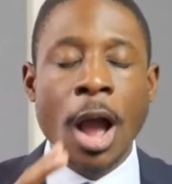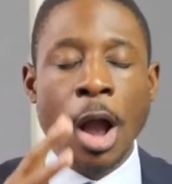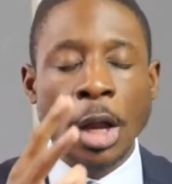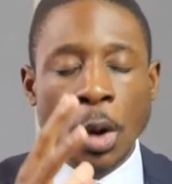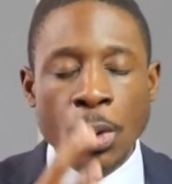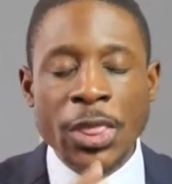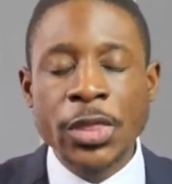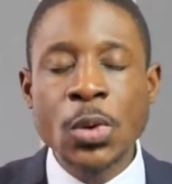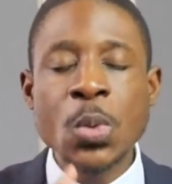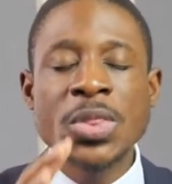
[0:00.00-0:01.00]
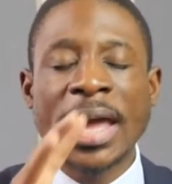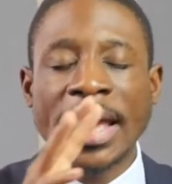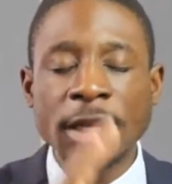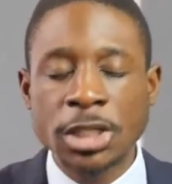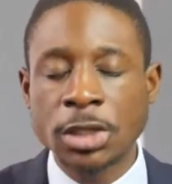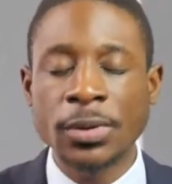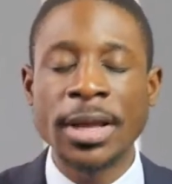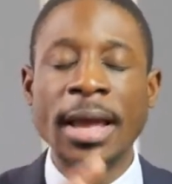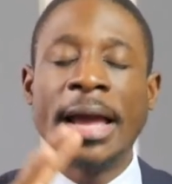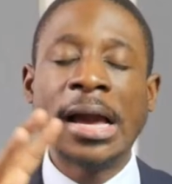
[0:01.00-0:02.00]
go through the history
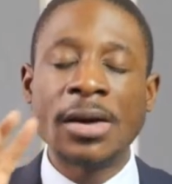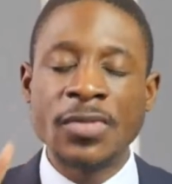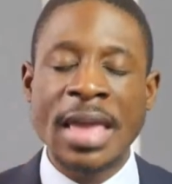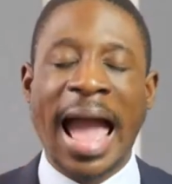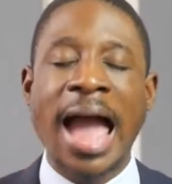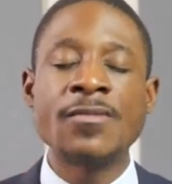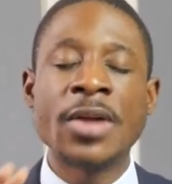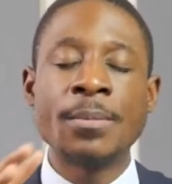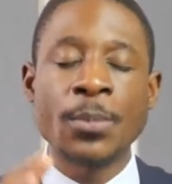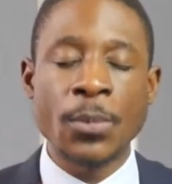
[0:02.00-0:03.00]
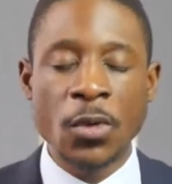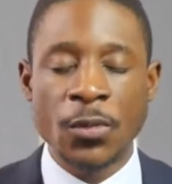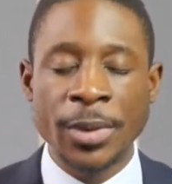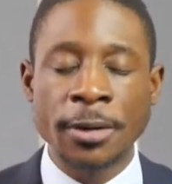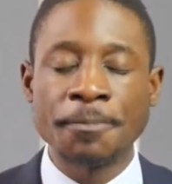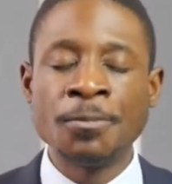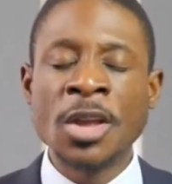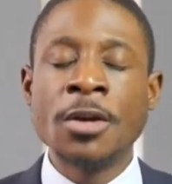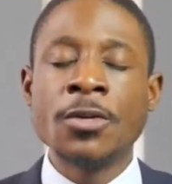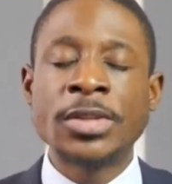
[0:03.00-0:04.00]
of the Advent movement.
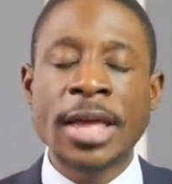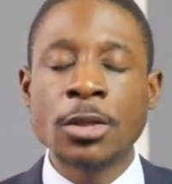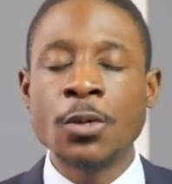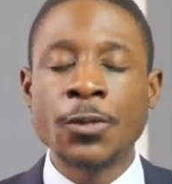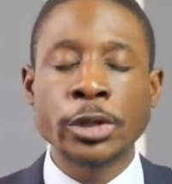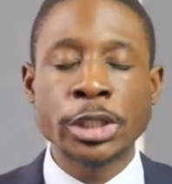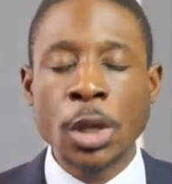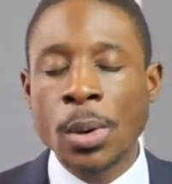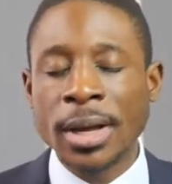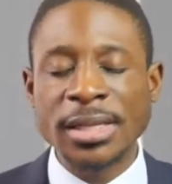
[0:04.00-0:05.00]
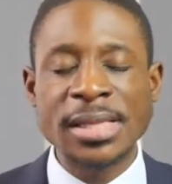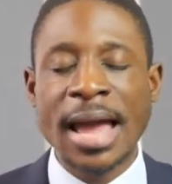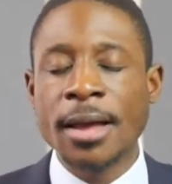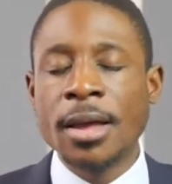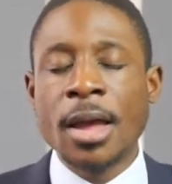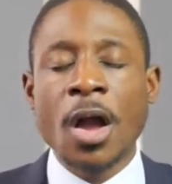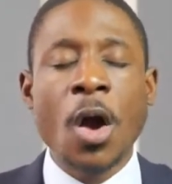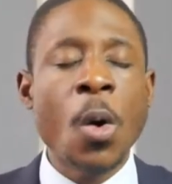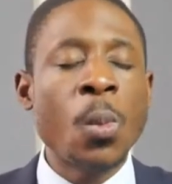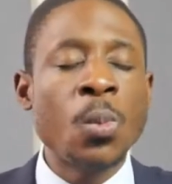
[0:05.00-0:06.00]
Thank you for showing us that
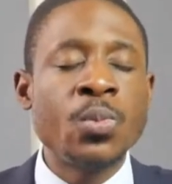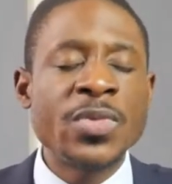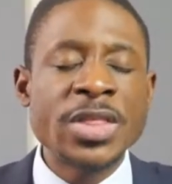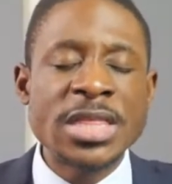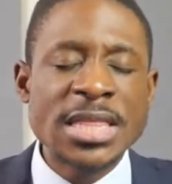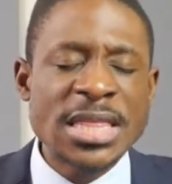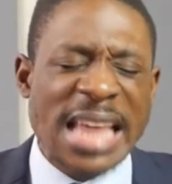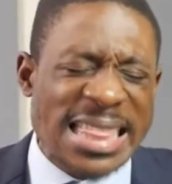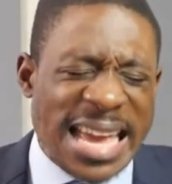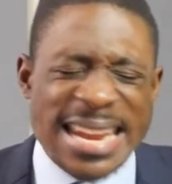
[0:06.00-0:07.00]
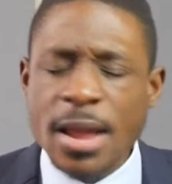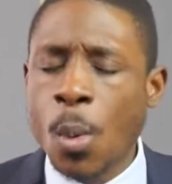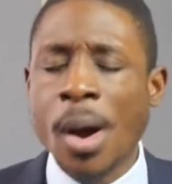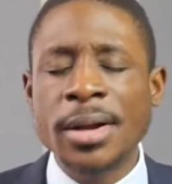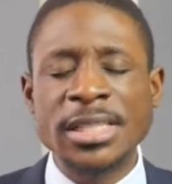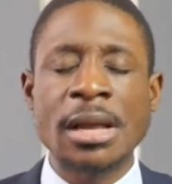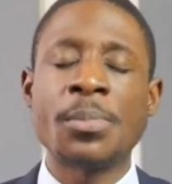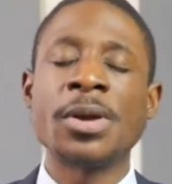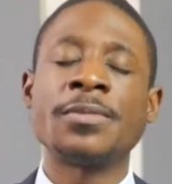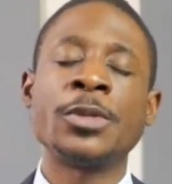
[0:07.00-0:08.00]
they didn't want to
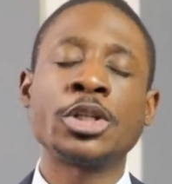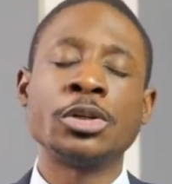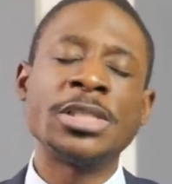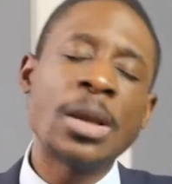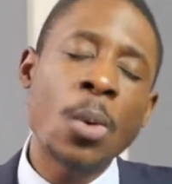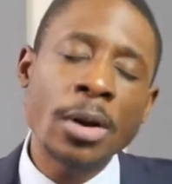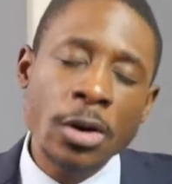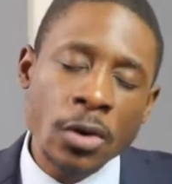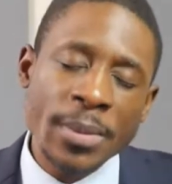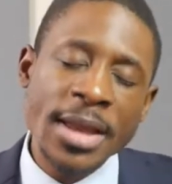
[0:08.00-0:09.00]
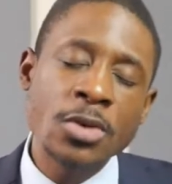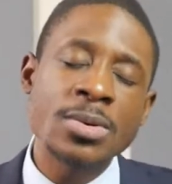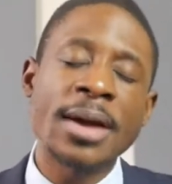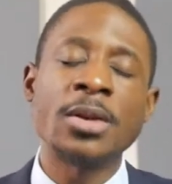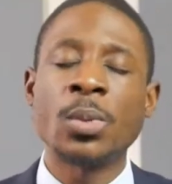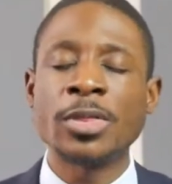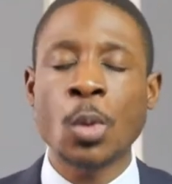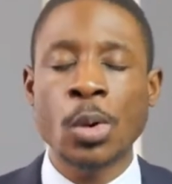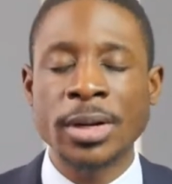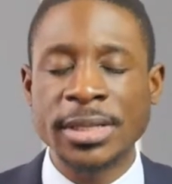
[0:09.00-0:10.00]
separate from the church. They wanted to remain united with
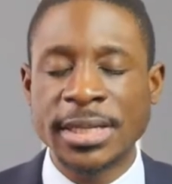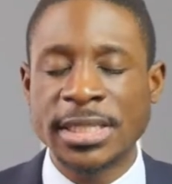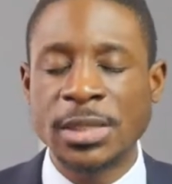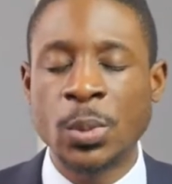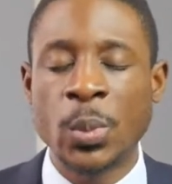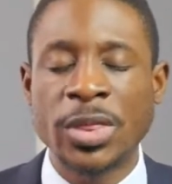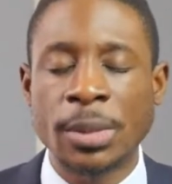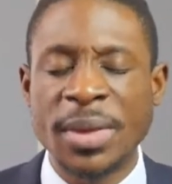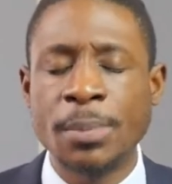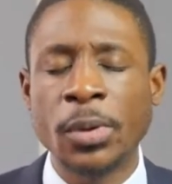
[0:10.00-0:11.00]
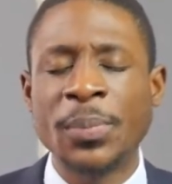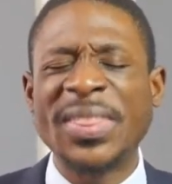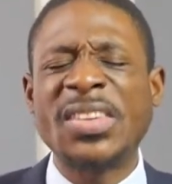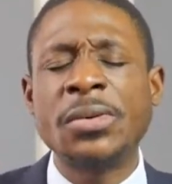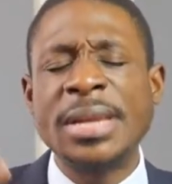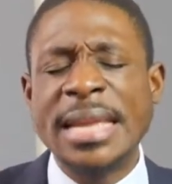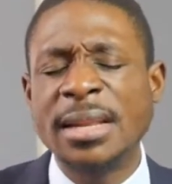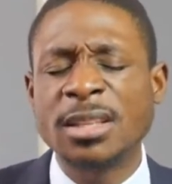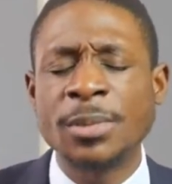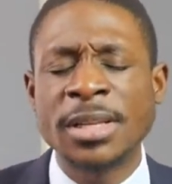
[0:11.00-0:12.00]
organization, with the people, but there needed
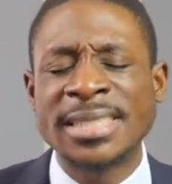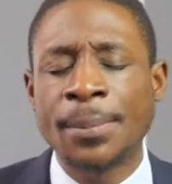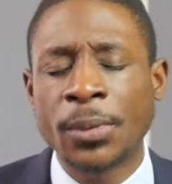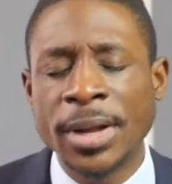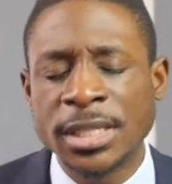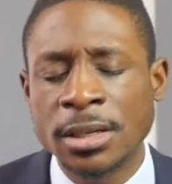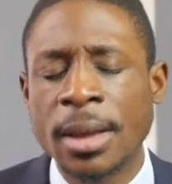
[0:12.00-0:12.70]
to be a separation